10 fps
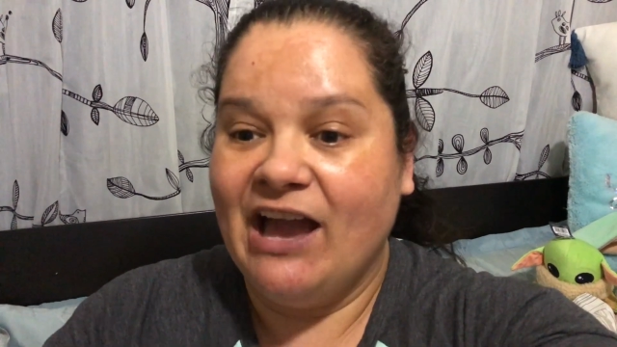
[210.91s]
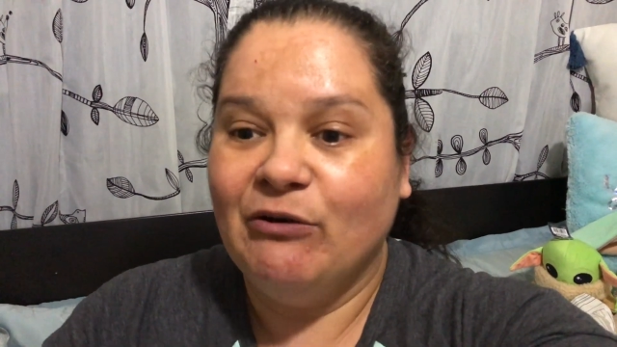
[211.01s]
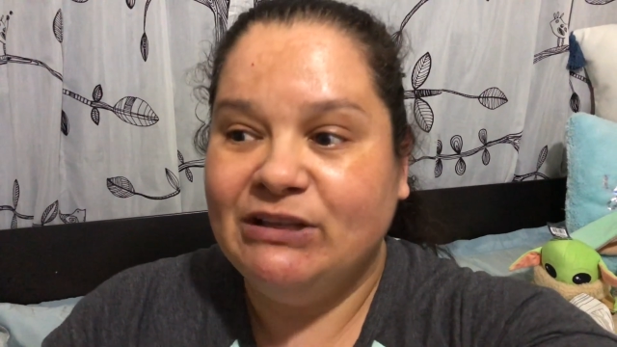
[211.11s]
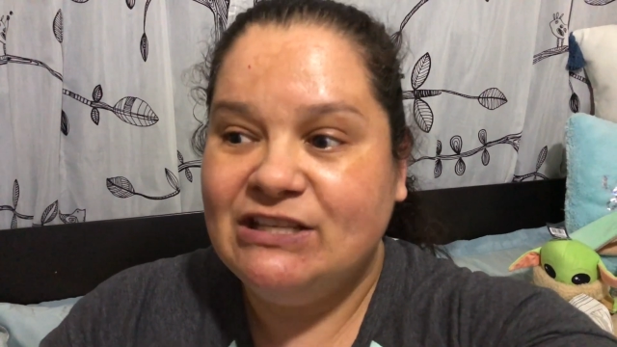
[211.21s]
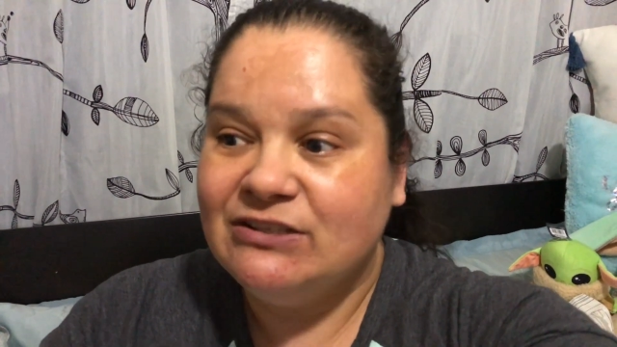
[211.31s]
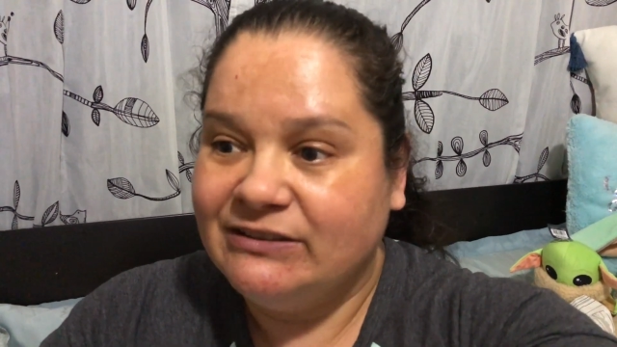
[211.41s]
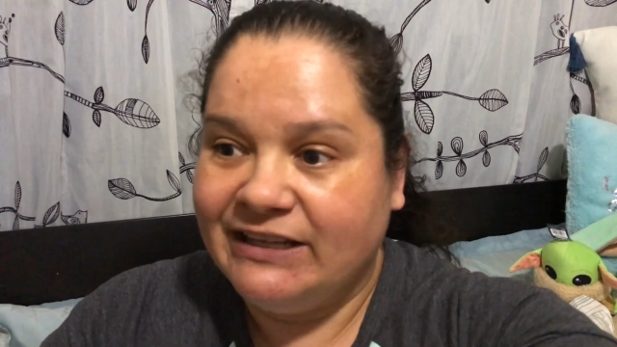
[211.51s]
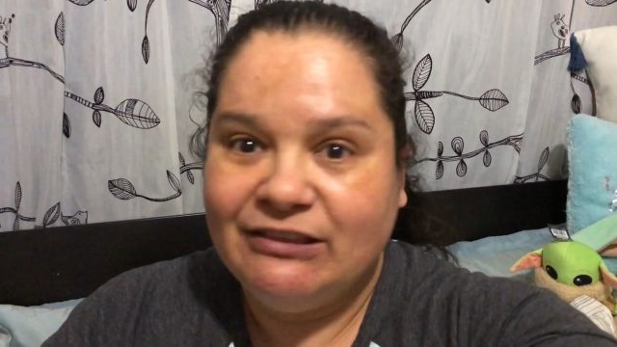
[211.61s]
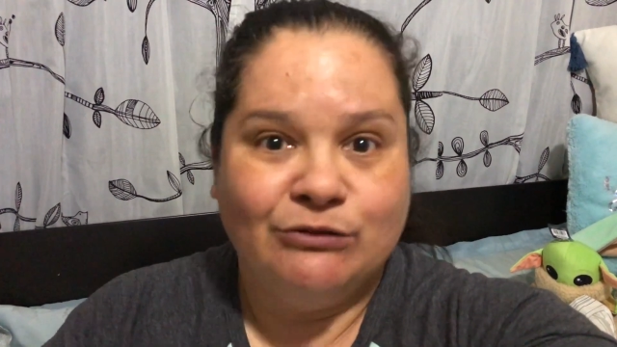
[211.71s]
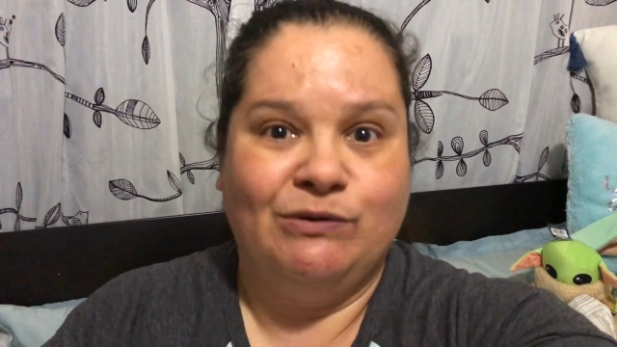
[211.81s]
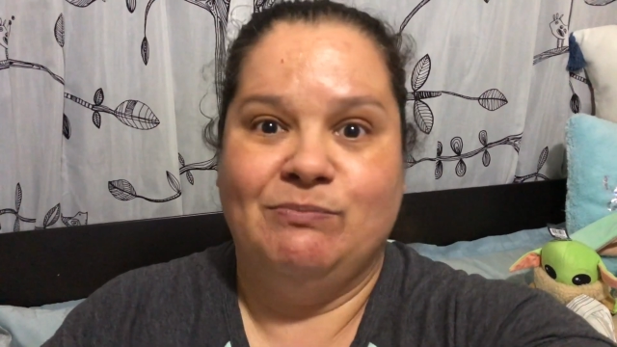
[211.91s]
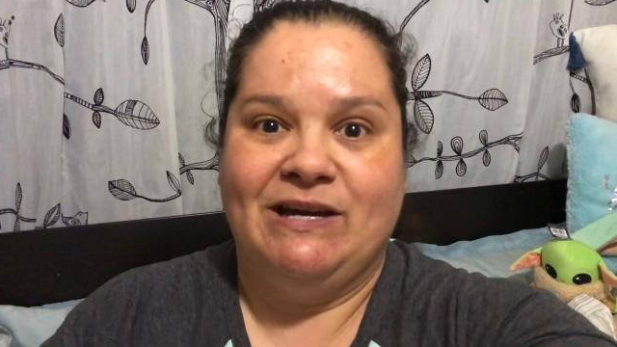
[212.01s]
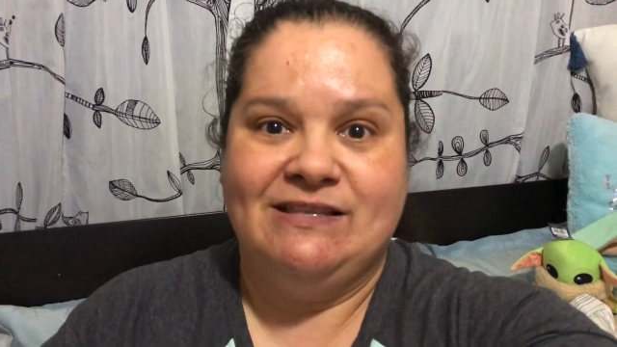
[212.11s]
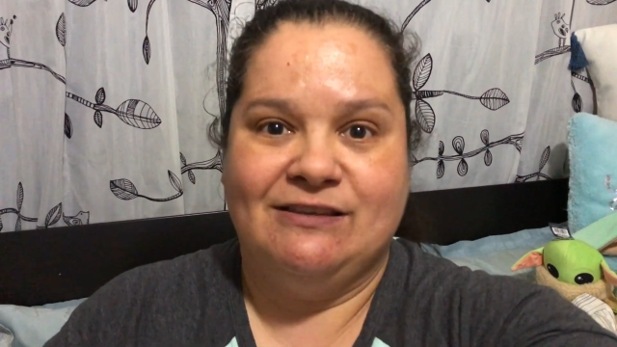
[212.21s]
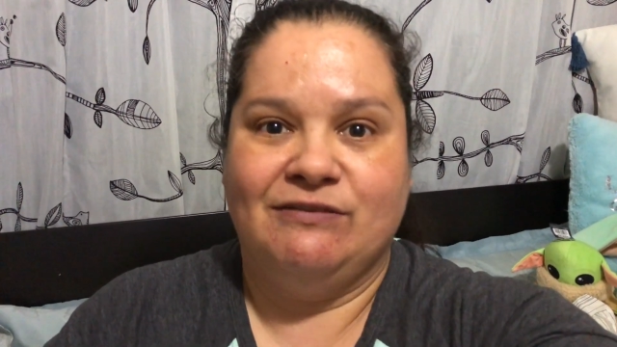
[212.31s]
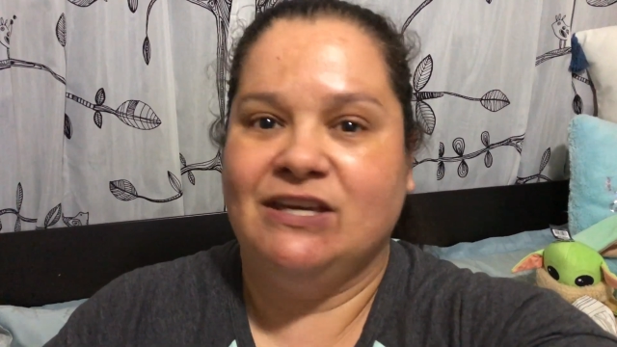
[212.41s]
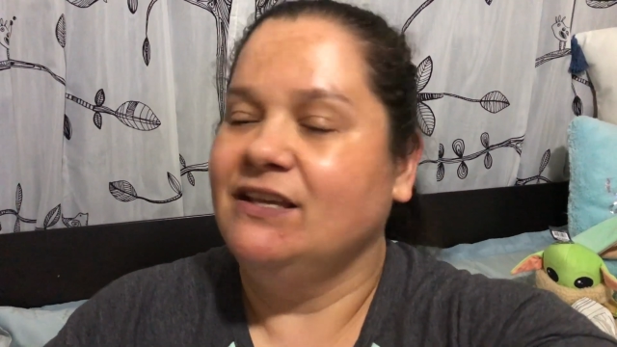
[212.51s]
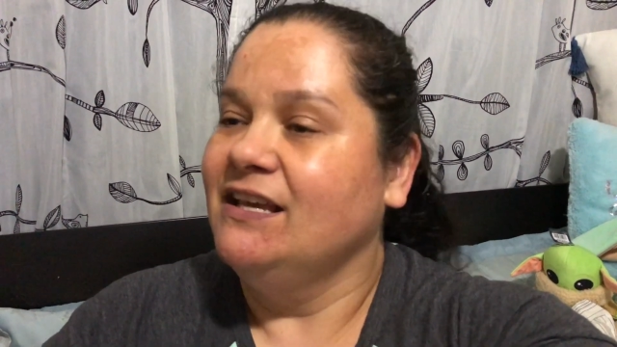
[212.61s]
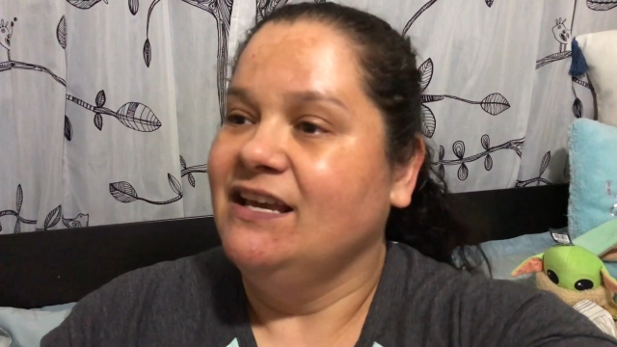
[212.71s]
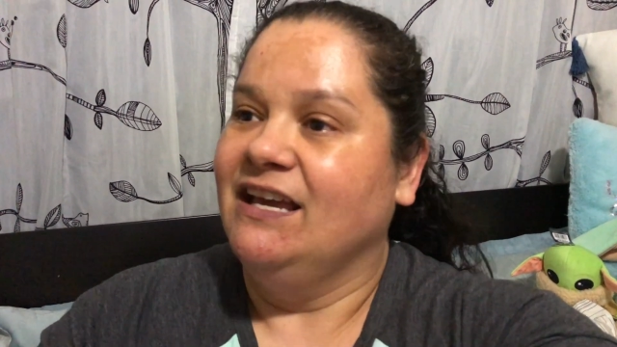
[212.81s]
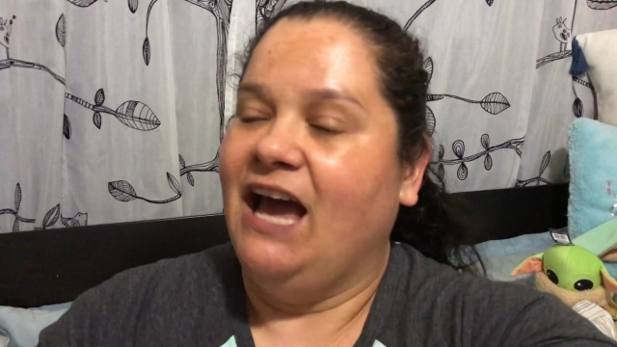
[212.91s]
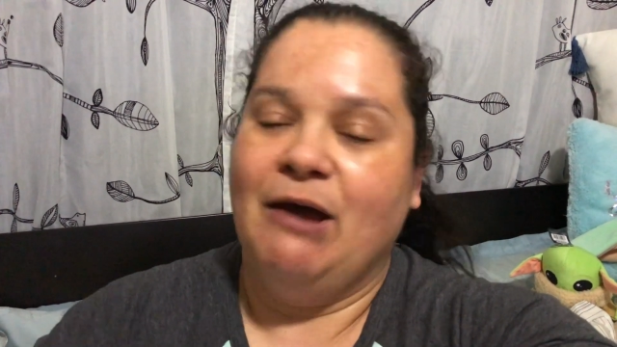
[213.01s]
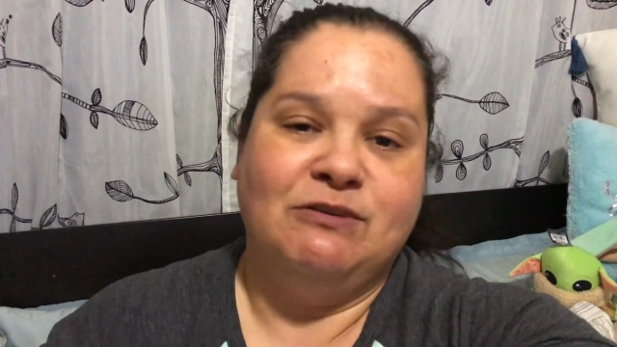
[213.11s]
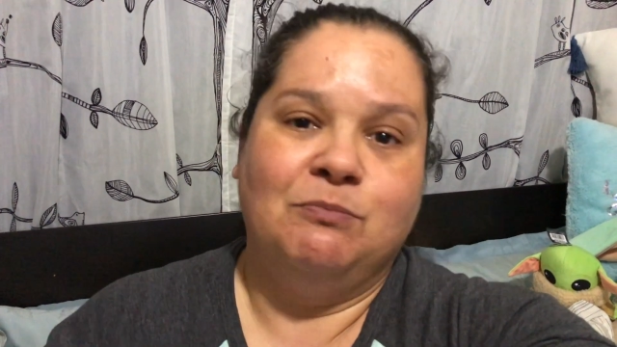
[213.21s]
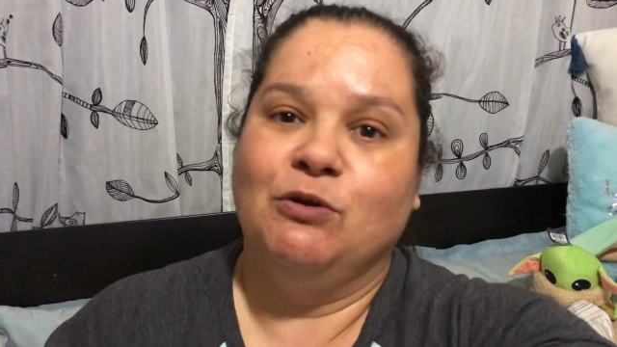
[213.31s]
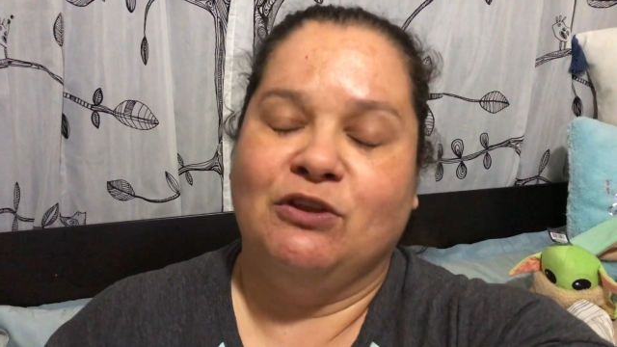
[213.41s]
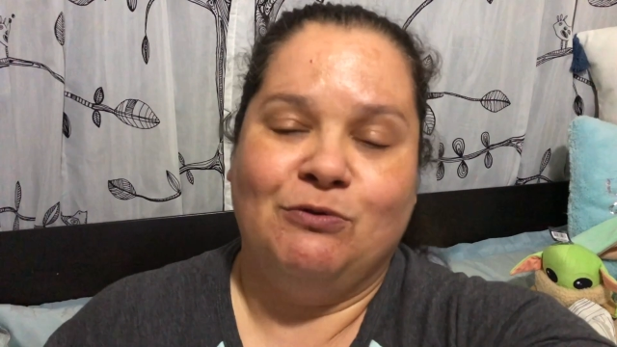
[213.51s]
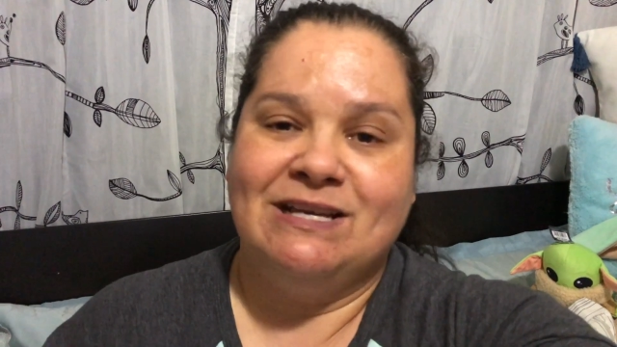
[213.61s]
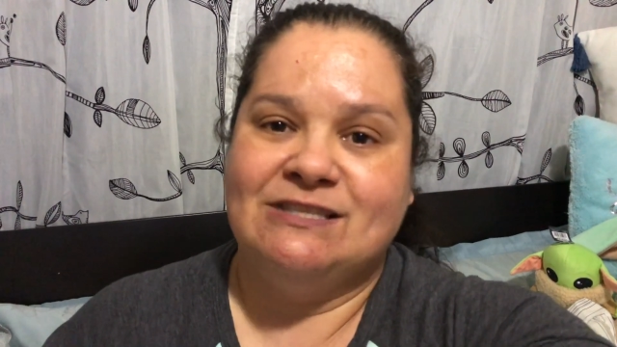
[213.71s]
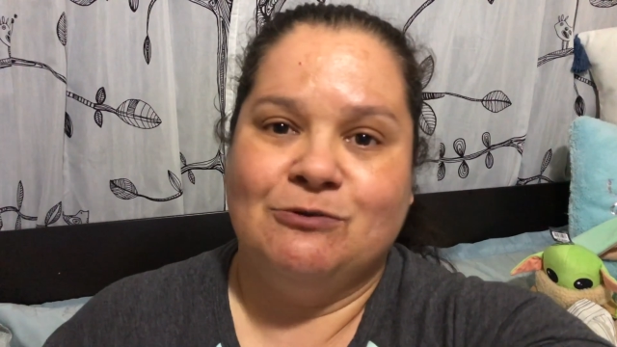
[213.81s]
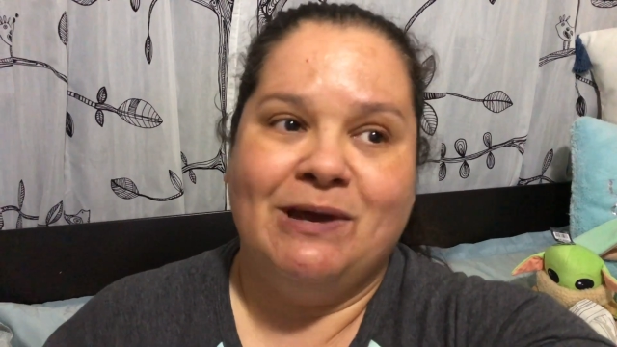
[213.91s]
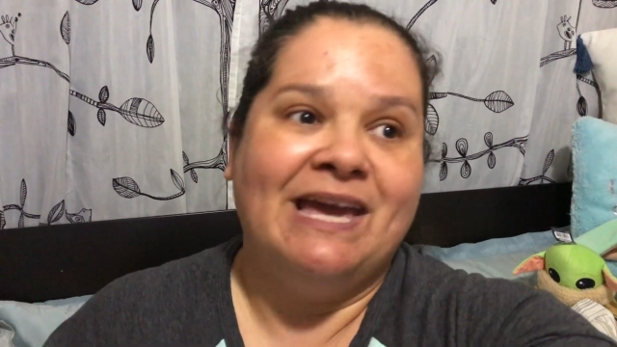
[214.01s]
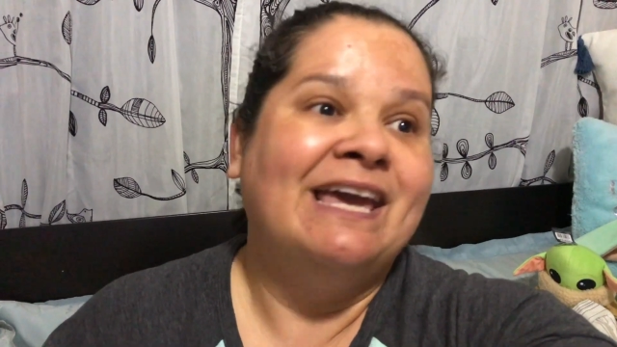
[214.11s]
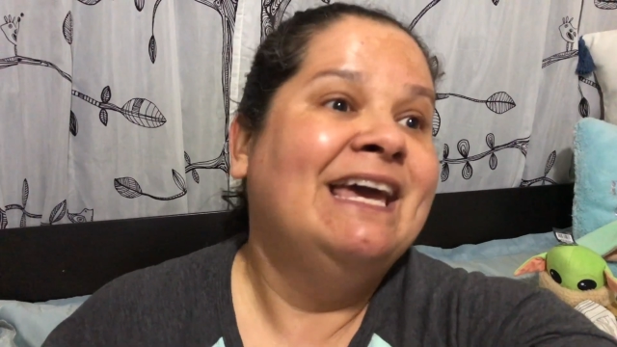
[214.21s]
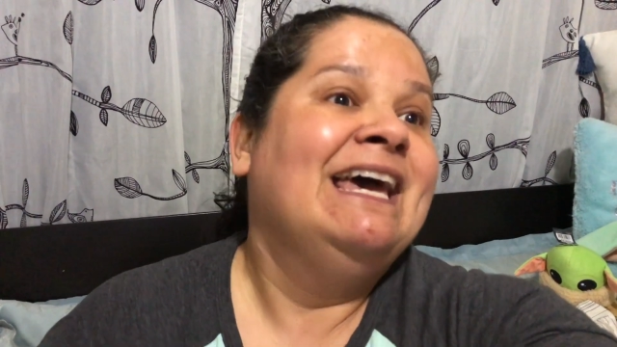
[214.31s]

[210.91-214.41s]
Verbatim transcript: I only took like three bites of it. Had to put the rest away.